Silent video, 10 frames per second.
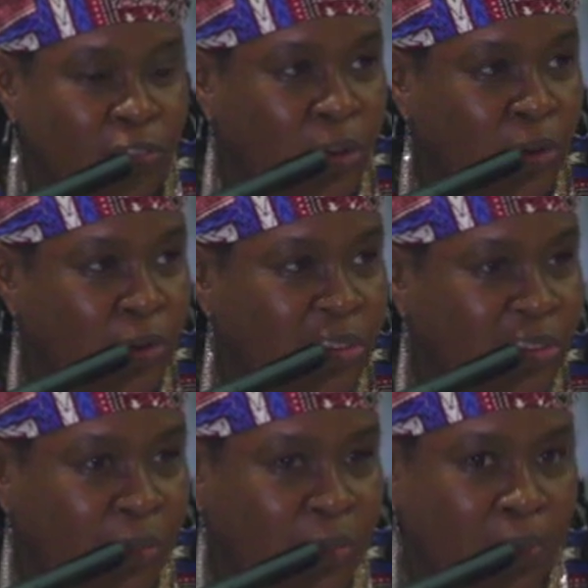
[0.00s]
of
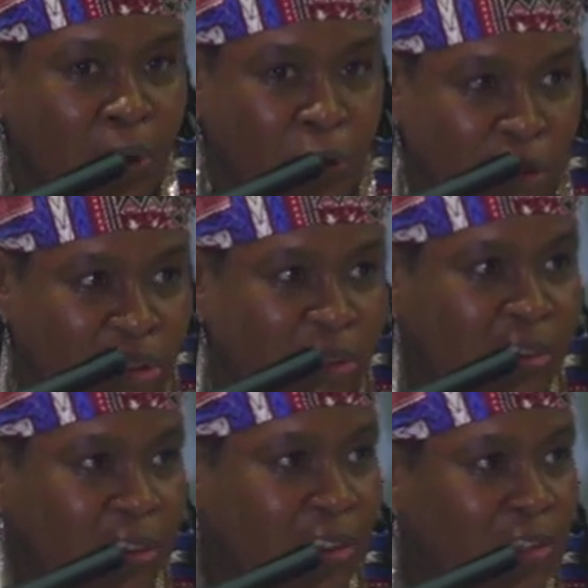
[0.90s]
those
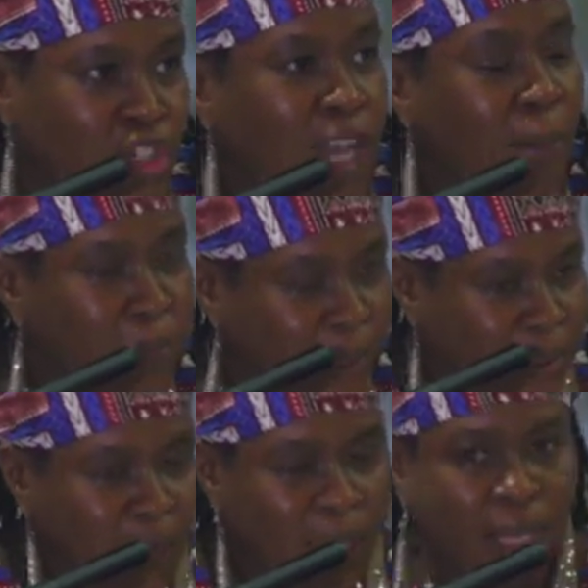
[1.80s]
most
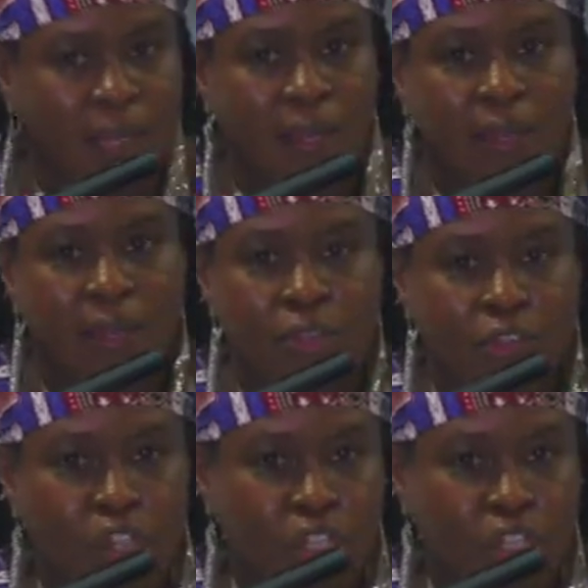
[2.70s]
championing the